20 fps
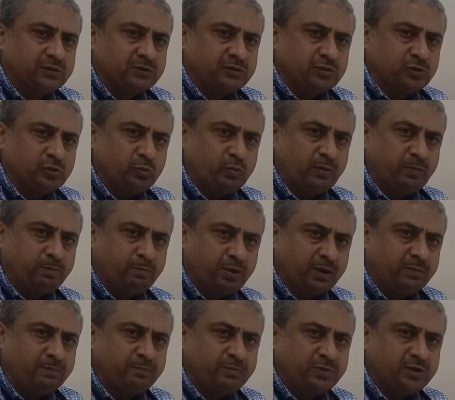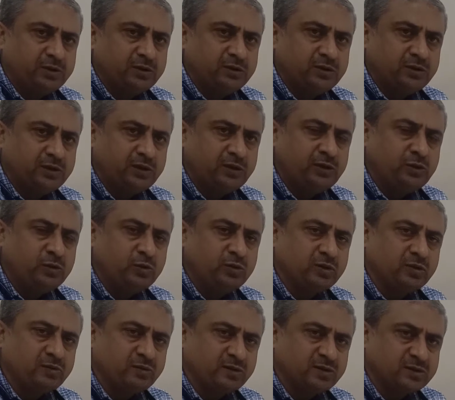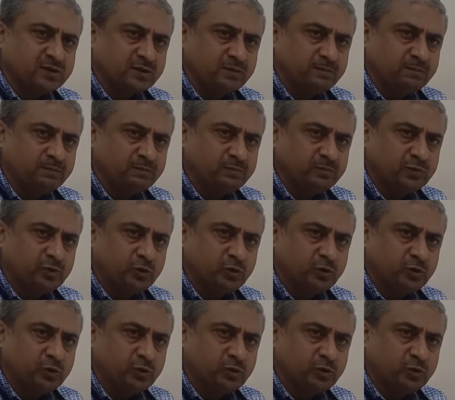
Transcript: to be pumped into the system,